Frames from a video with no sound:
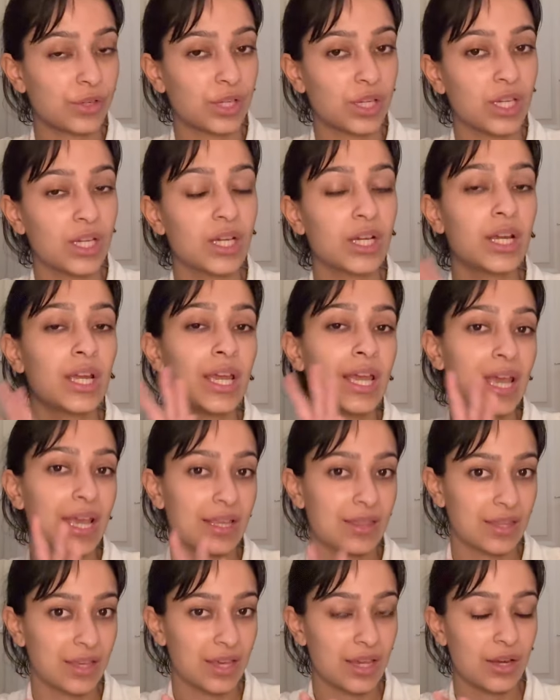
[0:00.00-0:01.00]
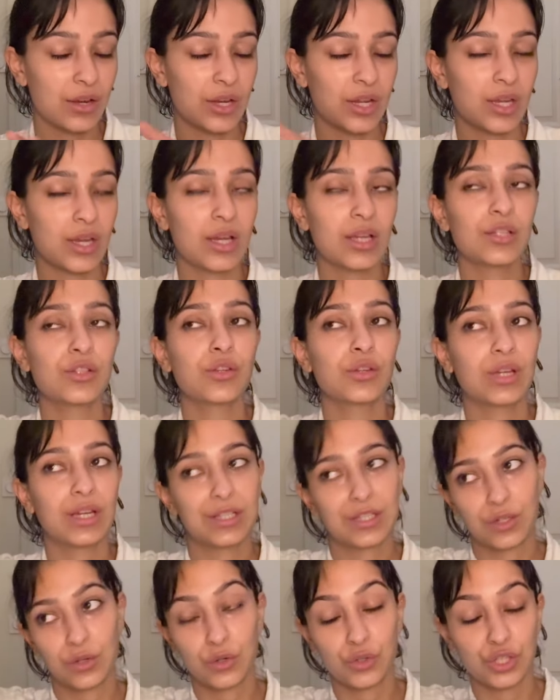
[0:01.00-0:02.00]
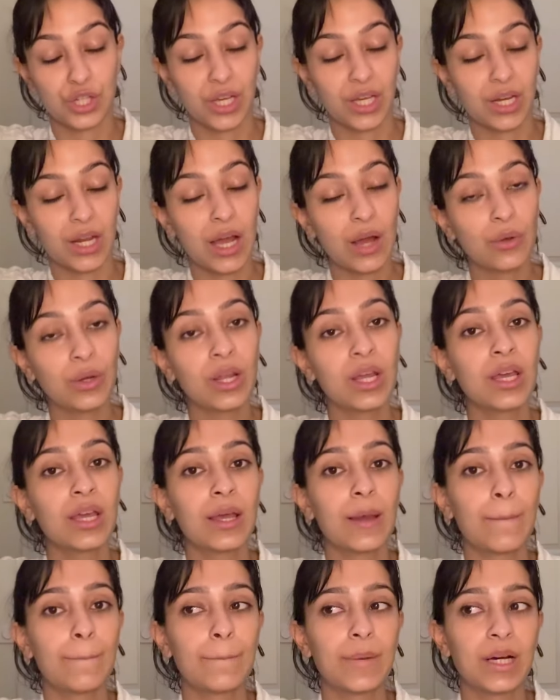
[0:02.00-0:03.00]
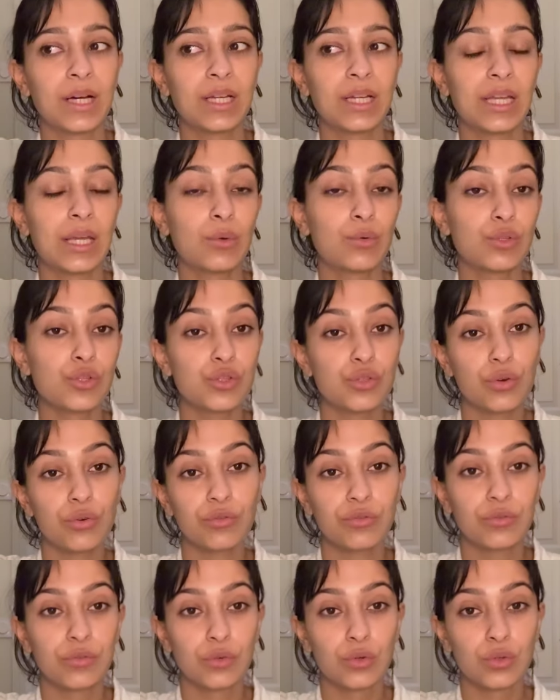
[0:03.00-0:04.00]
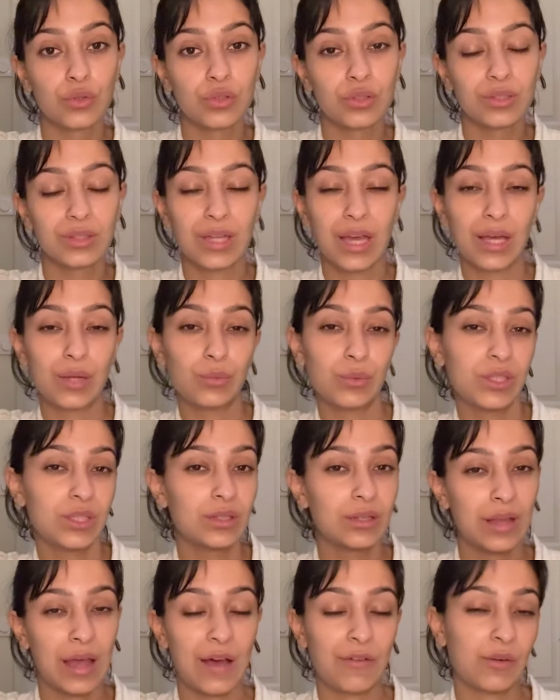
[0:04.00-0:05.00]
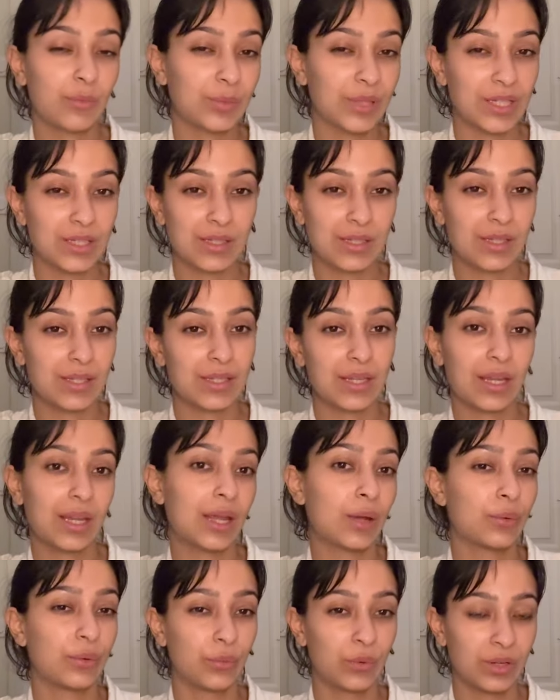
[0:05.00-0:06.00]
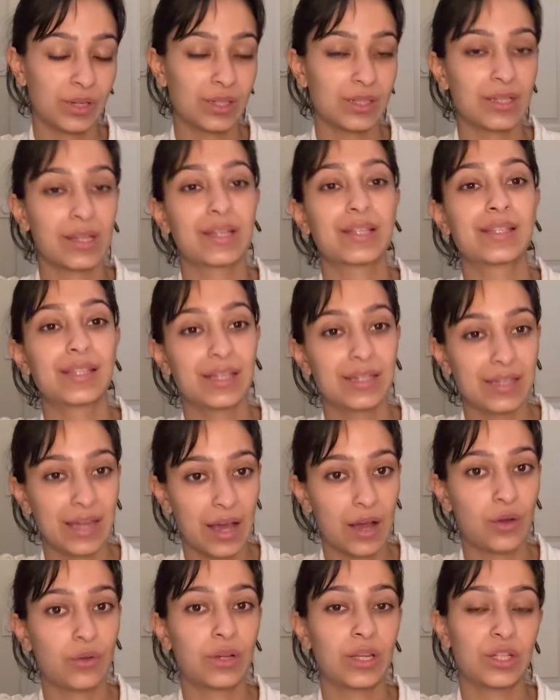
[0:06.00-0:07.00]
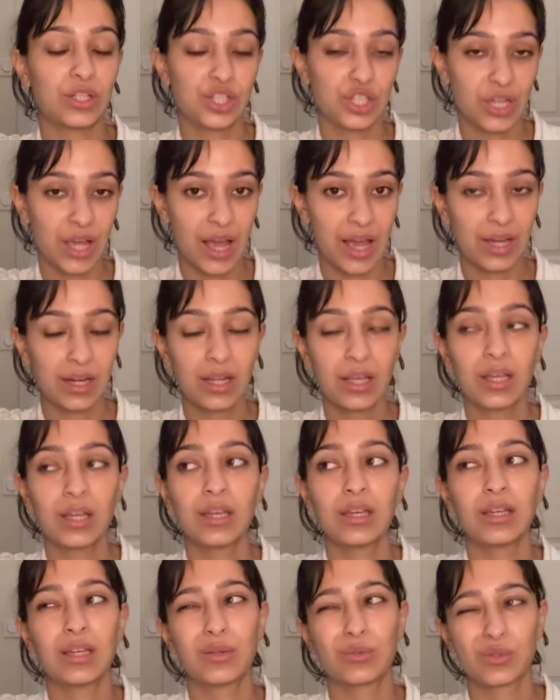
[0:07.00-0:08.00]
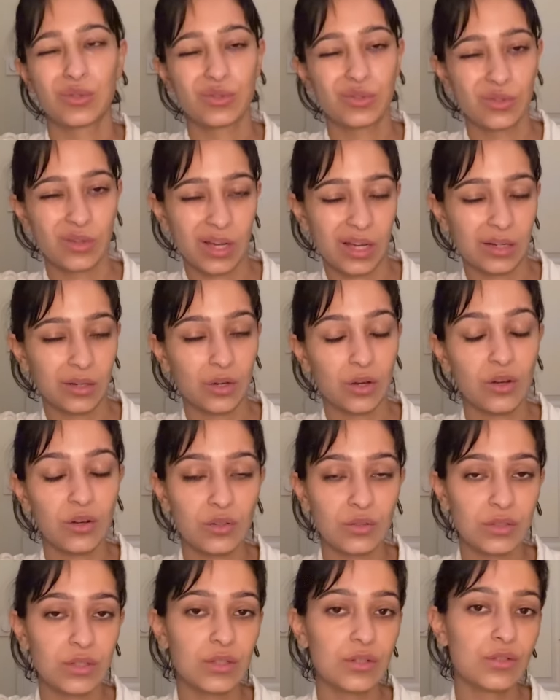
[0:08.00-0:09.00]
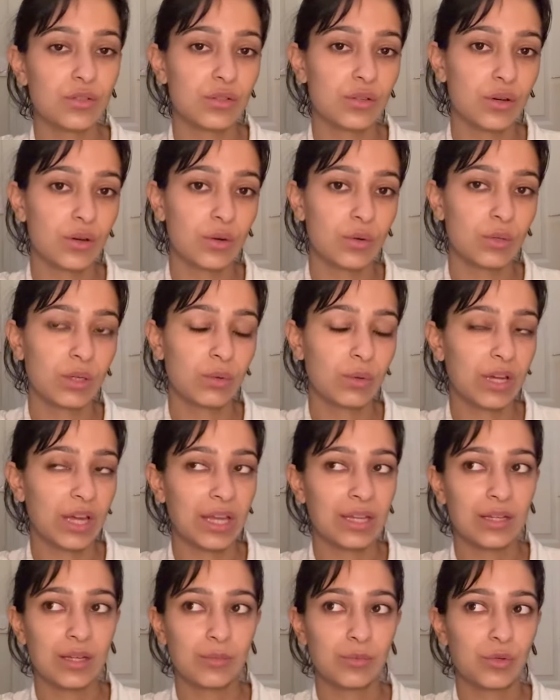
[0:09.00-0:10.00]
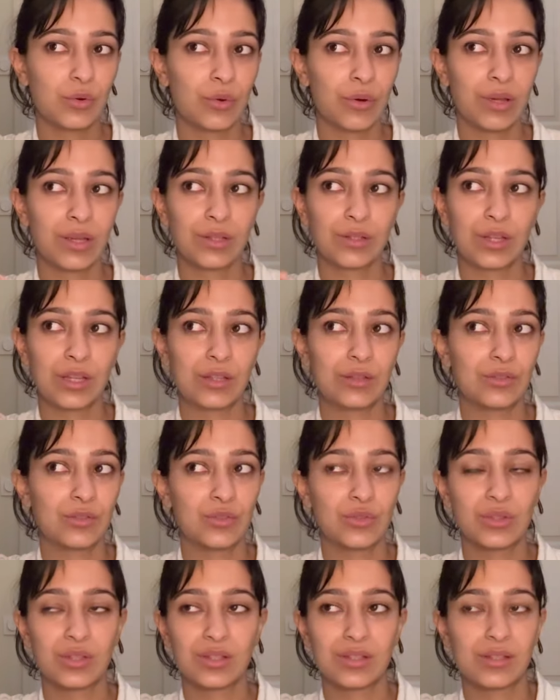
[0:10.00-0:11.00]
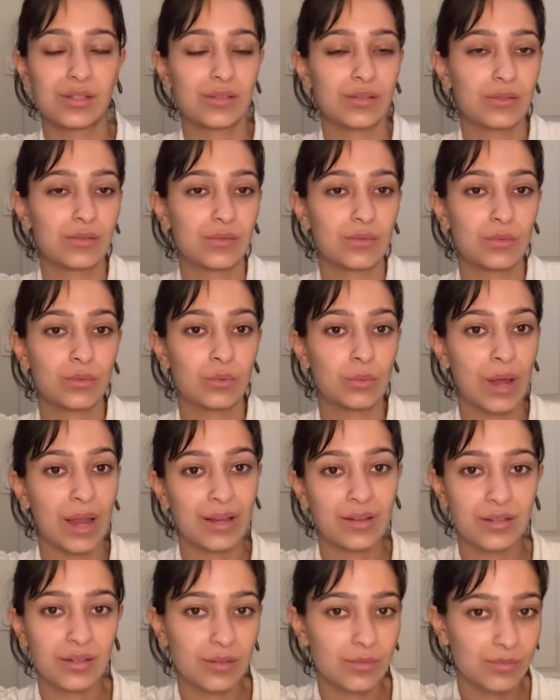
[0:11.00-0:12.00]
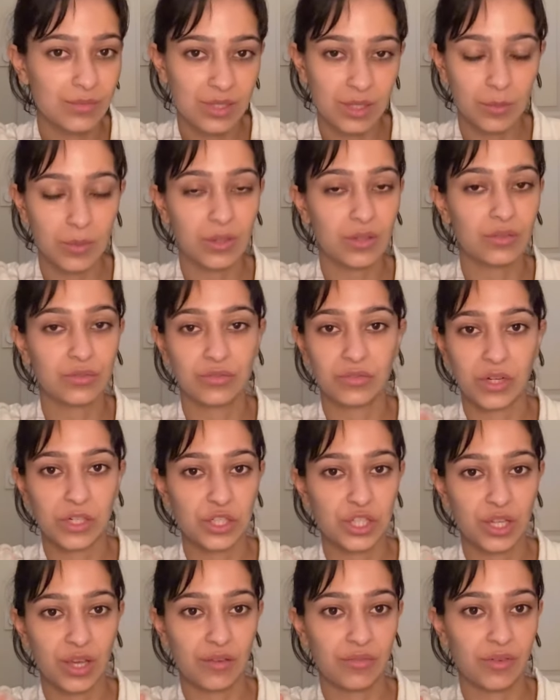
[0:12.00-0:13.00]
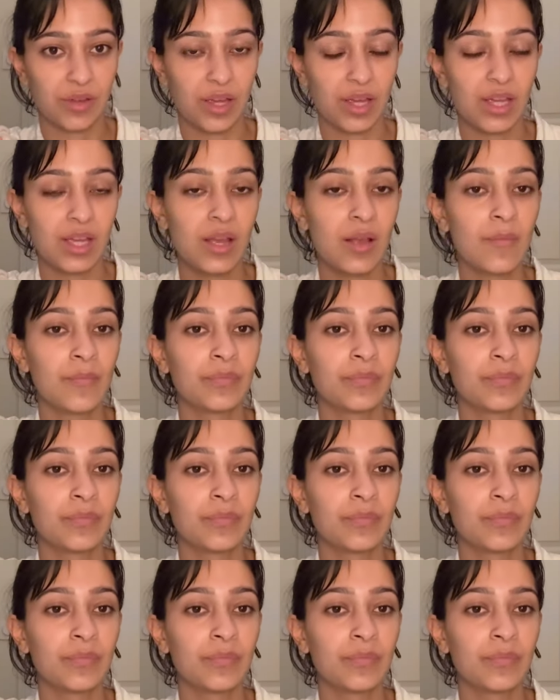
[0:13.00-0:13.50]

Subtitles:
here in the area so you guys can go check it out. But it was so full that we didn't have a place to sit, and we wanted to like sit down and chat. It was also kind of cold, so we would end up going into this random typical French cafe,